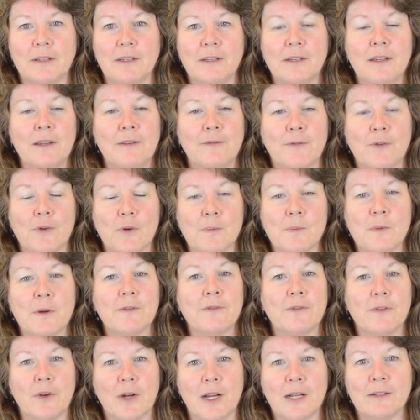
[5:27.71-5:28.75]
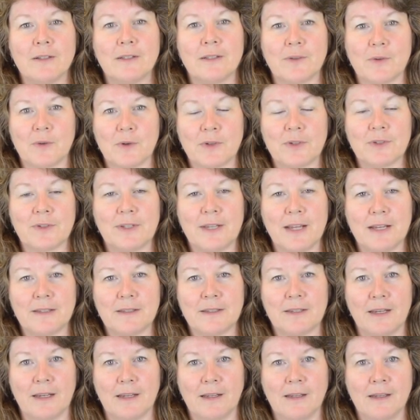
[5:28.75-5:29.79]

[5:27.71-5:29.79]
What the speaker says: in a form of crowdsourced testing.